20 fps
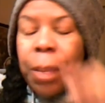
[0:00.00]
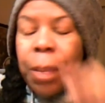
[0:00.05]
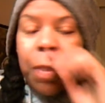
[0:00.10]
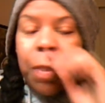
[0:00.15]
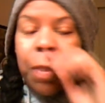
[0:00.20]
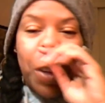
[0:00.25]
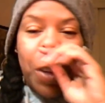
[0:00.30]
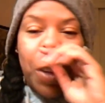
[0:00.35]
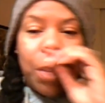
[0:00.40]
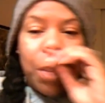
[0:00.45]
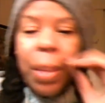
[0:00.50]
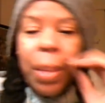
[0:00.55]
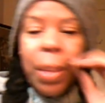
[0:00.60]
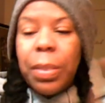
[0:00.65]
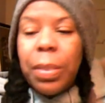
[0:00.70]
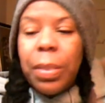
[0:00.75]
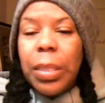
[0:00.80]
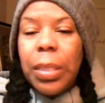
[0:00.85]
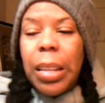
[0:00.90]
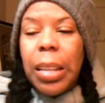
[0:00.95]

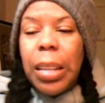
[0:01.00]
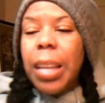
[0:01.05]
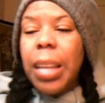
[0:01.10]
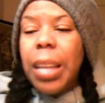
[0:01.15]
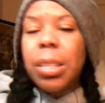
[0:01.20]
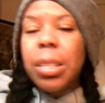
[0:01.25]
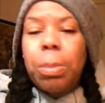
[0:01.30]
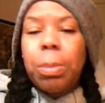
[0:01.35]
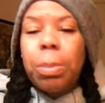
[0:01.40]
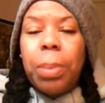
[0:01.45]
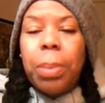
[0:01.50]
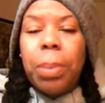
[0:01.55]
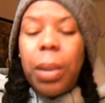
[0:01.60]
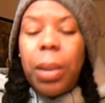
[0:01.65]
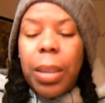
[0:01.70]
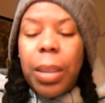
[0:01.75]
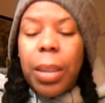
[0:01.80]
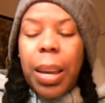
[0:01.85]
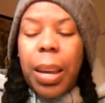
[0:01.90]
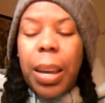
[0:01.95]
after the last
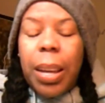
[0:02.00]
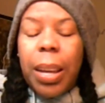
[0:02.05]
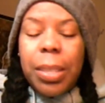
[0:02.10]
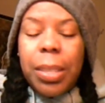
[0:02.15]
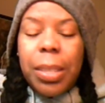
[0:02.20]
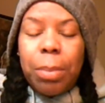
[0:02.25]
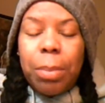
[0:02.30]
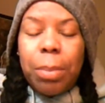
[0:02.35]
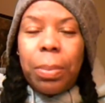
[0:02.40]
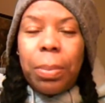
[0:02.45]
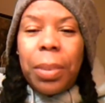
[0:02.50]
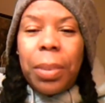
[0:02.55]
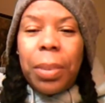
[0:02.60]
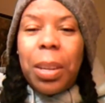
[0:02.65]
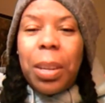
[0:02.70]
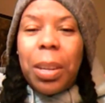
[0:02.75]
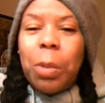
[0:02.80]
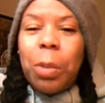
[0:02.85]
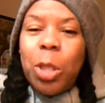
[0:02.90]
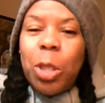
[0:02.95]
podcast,
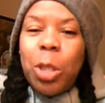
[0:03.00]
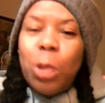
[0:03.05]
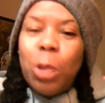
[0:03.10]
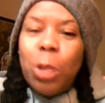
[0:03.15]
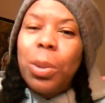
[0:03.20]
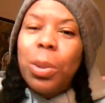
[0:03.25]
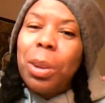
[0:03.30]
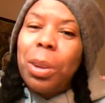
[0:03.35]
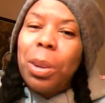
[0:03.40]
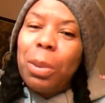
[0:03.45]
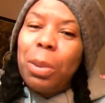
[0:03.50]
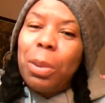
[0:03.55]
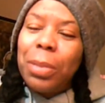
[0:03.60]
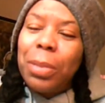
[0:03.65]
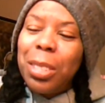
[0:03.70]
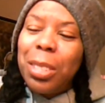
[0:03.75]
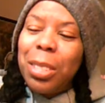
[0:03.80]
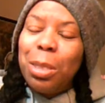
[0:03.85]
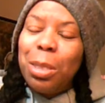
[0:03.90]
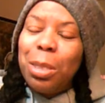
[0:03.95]
and I was showing off
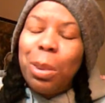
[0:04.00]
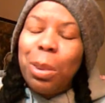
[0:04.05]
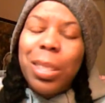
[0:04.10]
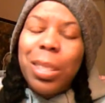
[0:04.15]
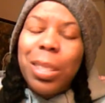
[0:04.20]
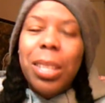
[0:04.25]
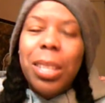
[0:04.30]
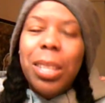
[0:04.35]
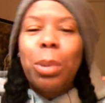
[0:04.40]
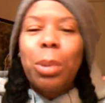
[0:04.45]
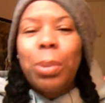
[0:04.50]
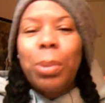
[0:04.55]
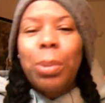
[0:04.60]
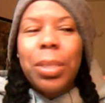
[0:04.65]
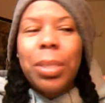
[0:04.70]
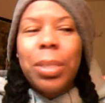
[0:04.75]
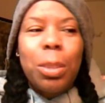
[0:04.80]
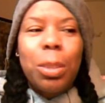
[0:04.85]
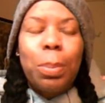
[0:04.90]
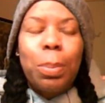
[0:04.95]
this yarn, said, "Oh,
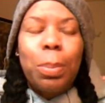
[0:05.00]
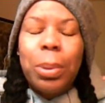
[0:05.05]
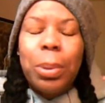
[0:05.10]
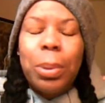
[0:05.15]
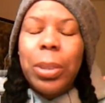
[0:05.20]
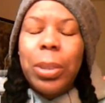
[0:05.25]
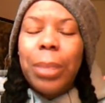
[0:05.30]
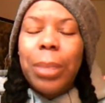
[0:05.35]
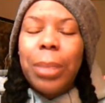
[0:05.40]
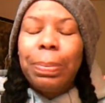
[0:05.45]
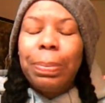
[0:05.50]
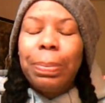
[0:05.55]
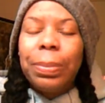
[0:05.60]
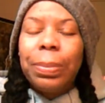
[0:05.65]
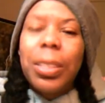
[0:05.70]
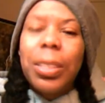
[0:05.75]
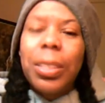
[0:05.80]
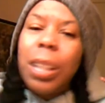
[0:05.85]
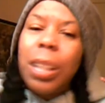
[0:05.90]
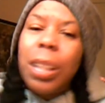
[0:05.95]
it's so pretty."
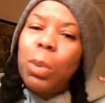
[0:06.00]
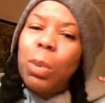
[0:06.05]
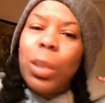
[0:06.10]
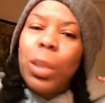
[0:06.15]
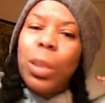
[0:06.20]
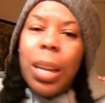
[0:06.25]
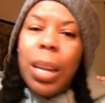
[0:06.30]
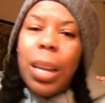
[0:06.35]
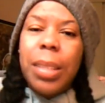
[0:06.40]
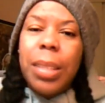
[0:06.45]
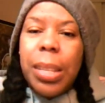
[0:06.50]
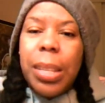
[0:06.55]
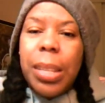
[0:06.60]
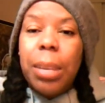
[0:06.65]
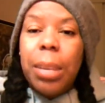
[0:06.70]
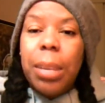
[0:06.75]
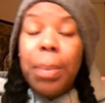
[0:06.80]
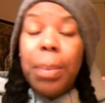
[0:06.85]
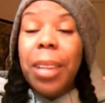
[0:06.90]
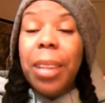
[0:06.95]
Then I realized
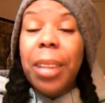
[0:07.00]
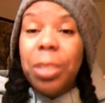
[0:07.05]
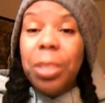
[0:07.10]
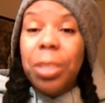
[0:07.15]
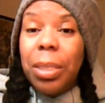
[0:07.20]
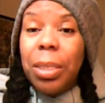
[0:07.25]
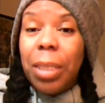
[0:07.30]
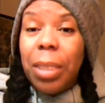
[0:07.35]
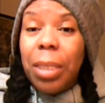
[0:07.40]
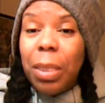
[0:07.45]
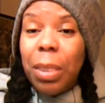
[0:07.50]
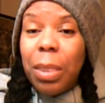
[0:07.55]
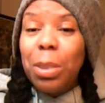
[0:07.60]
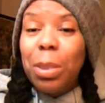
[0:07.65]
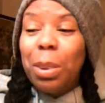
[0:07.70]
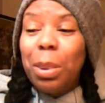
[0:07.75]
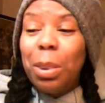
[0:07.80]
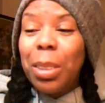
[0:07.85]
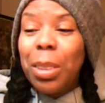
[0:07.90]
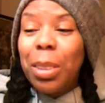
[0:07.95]
that it matched another
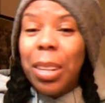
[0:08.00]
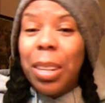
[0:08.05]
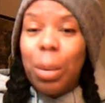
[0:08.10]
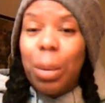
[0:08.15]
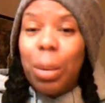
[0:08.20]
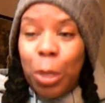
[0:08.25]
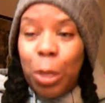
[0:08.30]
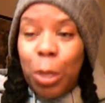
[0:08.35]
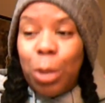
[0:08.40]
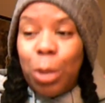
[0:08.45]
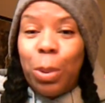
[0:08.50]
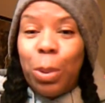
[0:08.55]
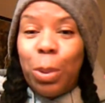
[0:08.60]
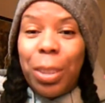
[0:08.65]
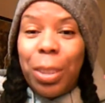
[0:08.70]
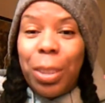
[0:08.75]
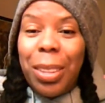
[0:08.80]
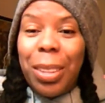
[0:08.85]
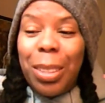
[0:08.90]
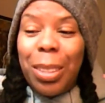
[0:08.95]
yarn that I was
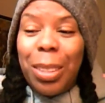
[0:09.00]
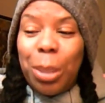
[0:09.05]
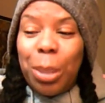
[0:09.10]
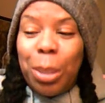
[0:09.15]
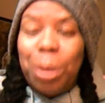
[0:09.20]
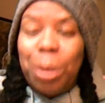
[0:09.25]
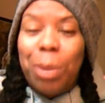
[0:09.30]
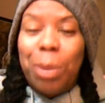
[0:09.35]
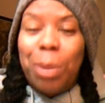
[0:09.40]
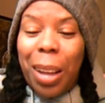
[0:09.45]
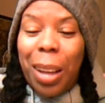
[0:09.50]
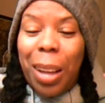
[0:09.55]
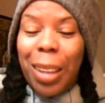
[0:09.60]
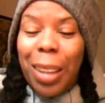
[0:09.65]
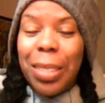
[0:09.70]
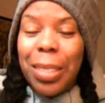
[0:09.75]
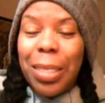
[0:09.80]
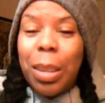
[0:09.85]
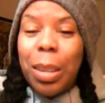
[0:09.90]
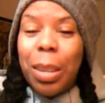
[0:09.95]
showing to you
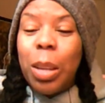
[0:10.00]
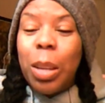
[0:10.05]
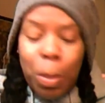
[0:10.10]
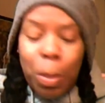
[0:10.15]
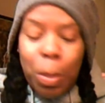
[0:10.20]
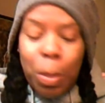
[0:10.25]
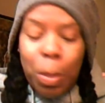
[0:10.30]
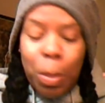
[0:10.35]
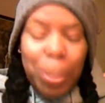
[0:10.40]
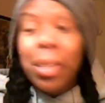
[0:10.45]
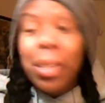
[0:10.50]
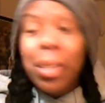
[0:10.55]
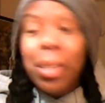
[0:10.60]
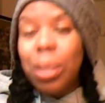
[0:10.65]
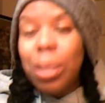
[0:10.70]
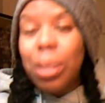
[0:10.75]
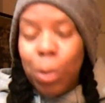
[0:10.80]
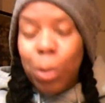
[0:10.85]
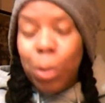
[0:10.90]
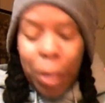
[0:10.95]
guys. So I put the
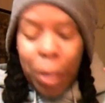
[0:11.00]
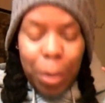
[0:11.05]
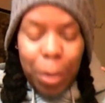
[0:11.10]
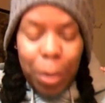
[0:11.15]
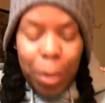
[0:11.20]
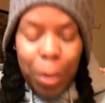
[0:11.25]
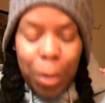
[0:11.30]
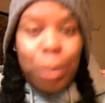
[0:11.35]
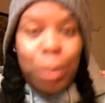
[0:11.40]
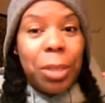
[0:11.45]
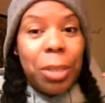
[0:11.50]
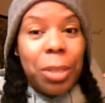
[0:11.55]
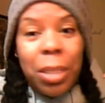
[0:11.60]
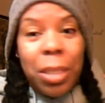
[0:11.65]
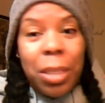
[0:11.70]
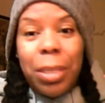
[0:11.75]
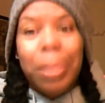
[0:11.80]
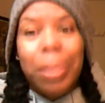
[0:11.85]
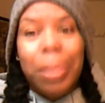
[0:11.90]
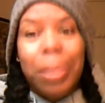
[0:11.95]
two together.
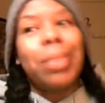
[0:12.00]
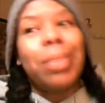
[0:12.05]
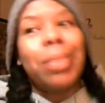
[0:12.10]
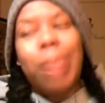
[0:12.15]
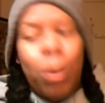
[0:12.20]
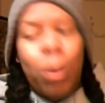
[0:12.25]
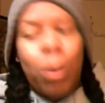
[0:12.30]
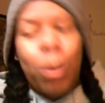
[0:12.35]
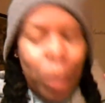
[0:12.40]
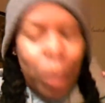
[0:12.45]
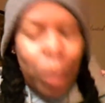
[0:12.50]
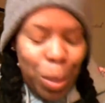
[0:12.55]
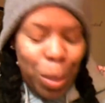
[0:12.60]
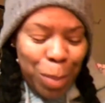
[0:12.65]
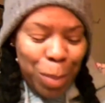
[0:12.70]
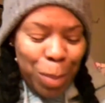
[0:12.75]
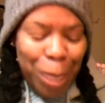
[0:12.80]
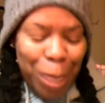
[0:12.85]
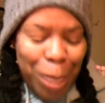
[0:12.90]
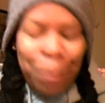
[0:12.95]
Genius, not really,
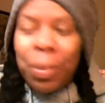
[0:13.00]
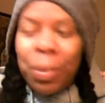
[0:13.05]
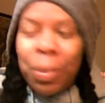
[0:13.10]
but